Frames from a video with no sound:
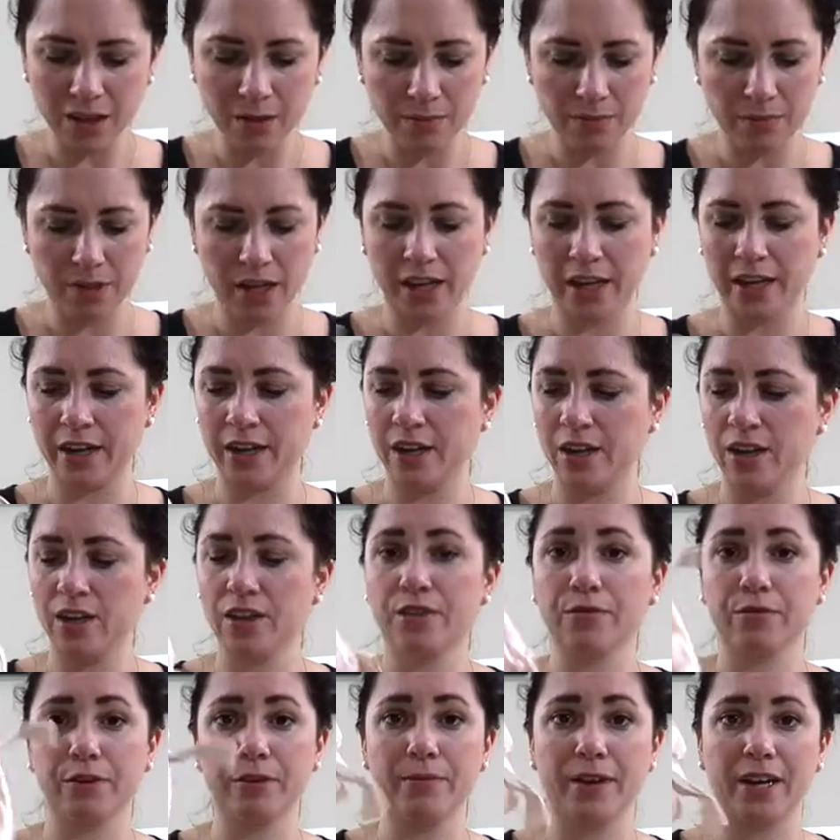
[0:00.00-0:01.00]
My
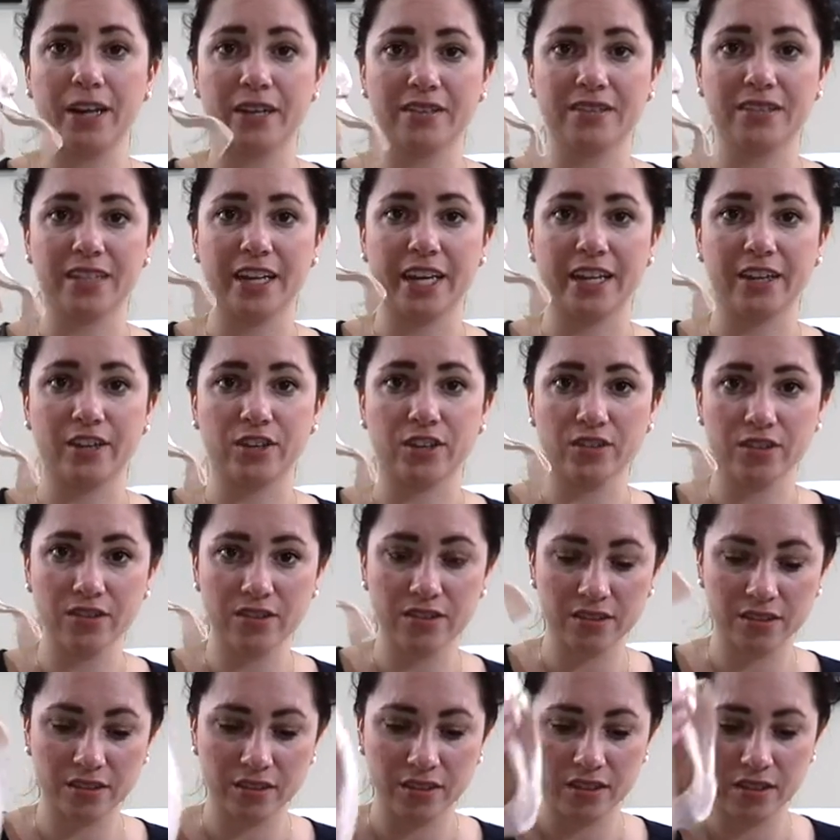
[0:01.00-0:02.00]
three box
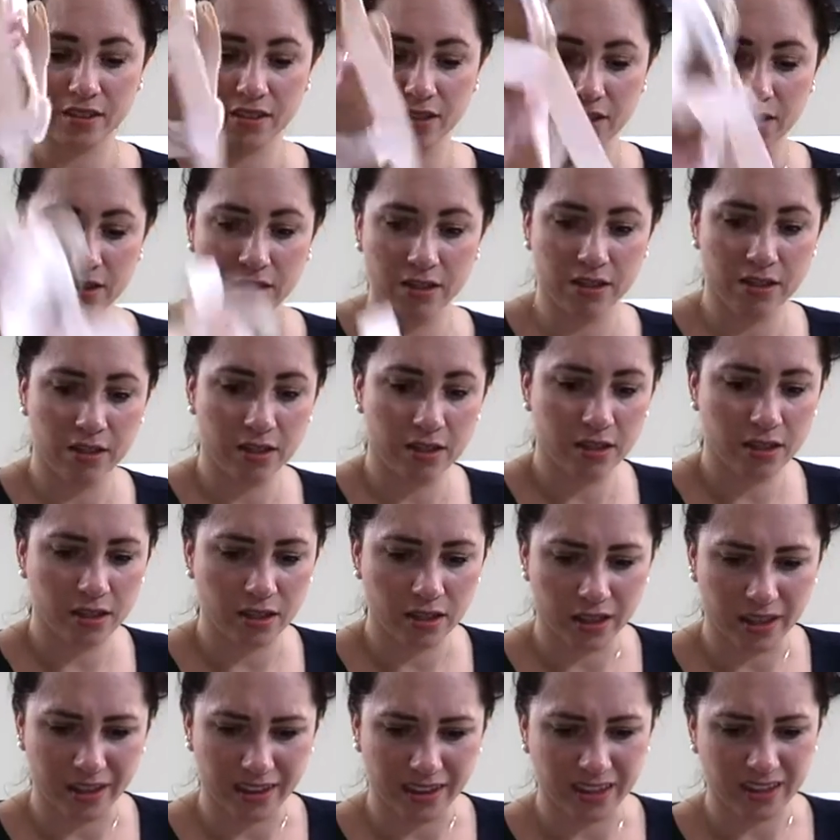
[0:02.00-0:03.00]
gainers.
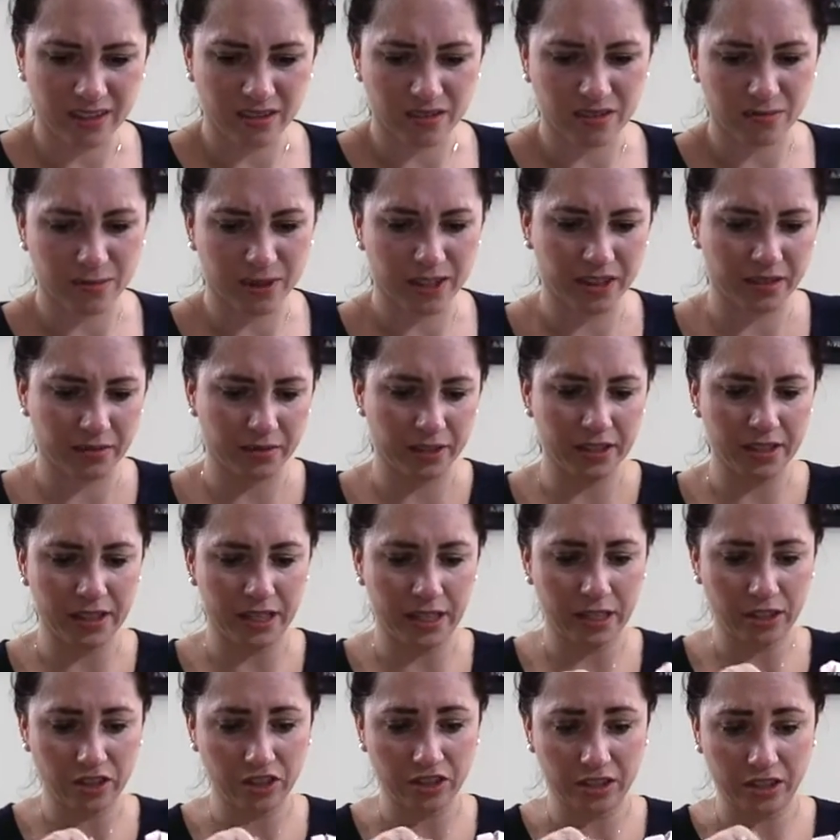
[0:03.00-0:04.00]
I think those are my threes,
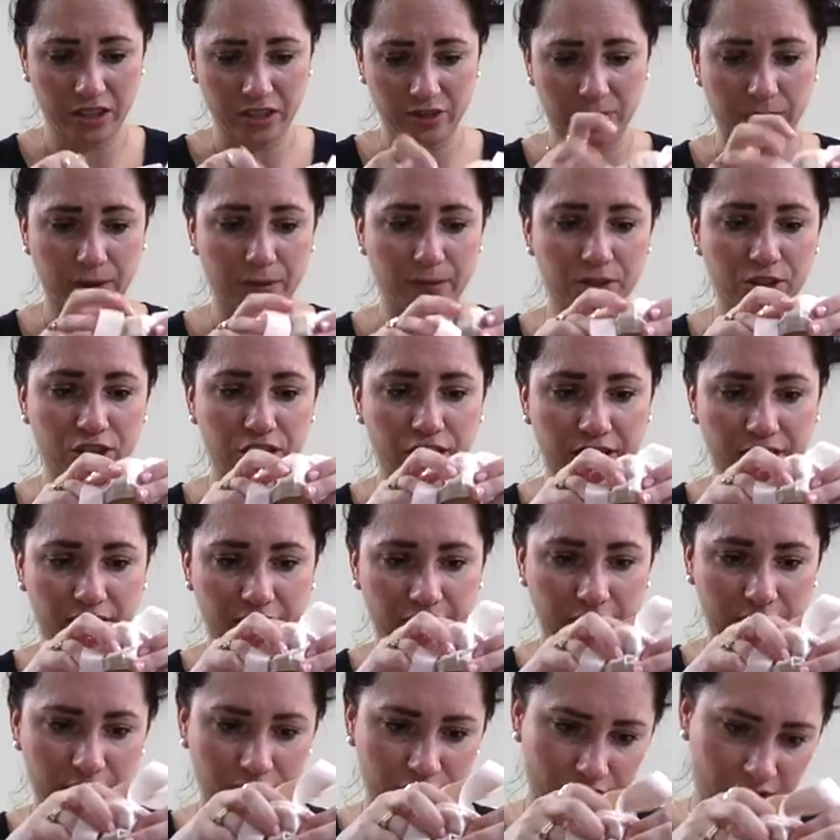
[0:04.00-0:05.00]
actually. I should probably check
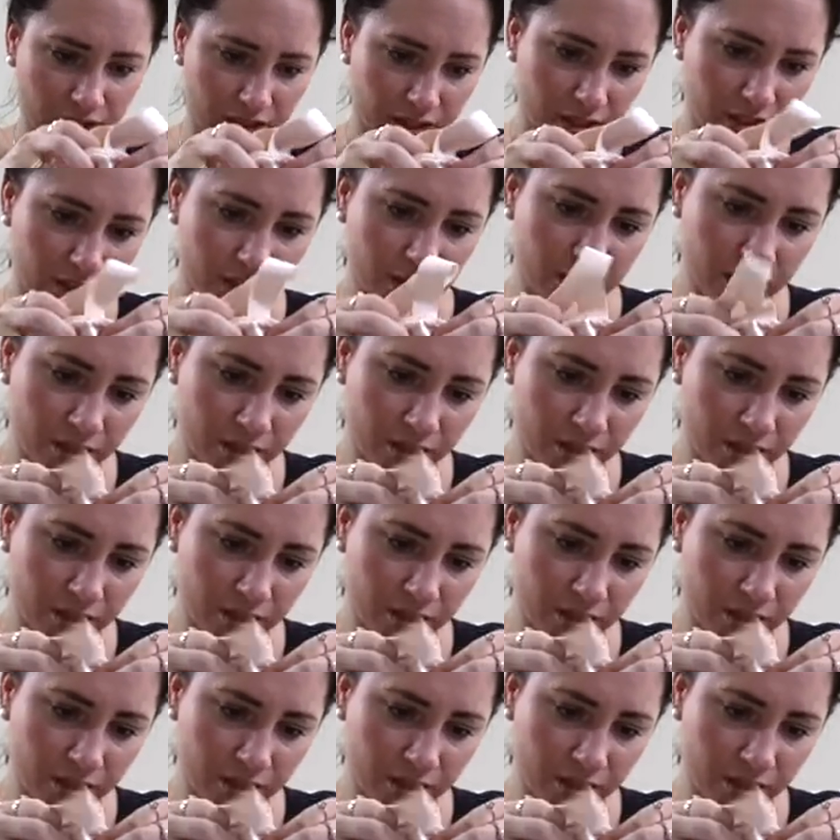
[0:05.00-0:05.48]
that, shouldn't I?